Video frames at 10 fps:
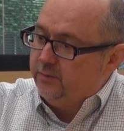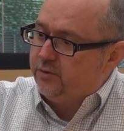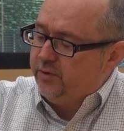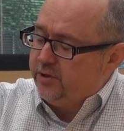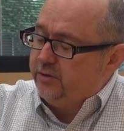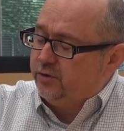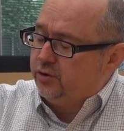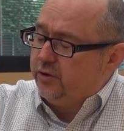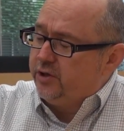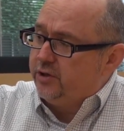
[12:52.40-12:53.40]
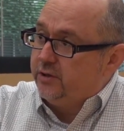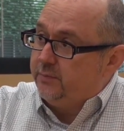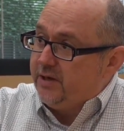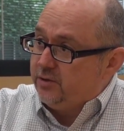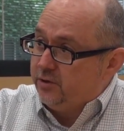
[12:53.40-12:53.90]
It was a tradition. It's
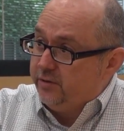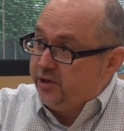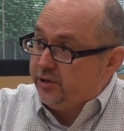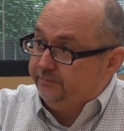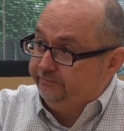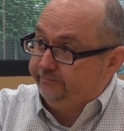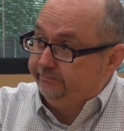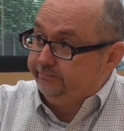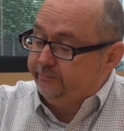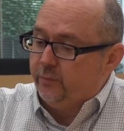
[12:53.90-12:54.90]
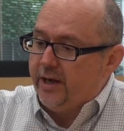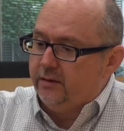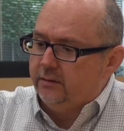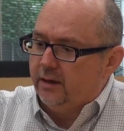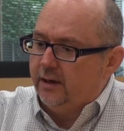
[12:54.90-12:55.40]
based on tradition.
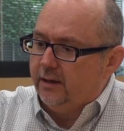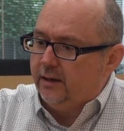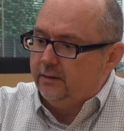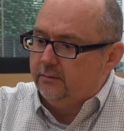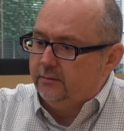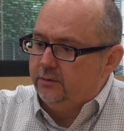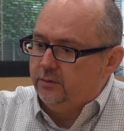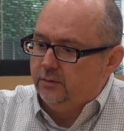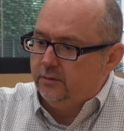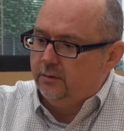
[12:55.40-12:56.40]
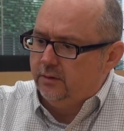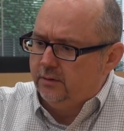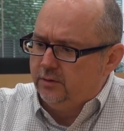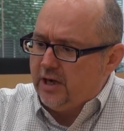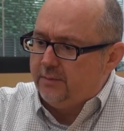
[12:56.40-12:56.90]
When
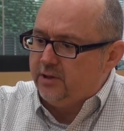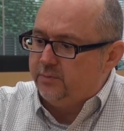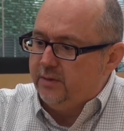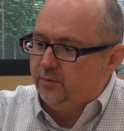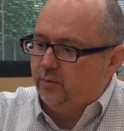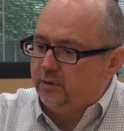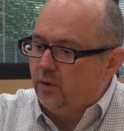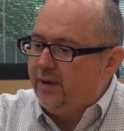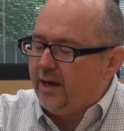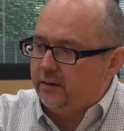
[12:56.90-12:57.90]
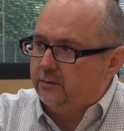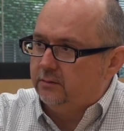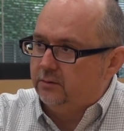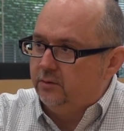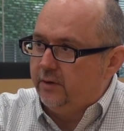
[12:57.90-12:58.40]
the Japanese people would go back
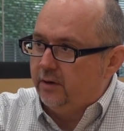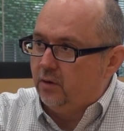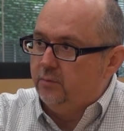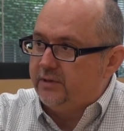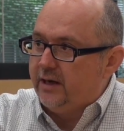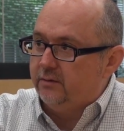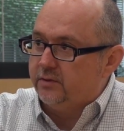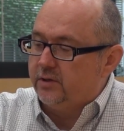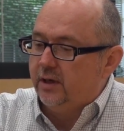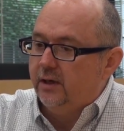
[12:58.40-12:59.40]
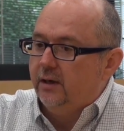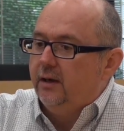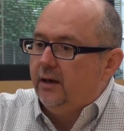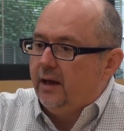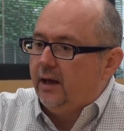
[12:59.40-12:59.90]
to their hometowns
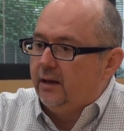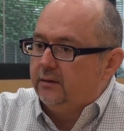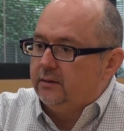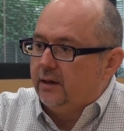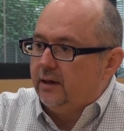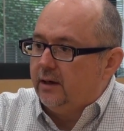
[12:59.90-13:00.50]
and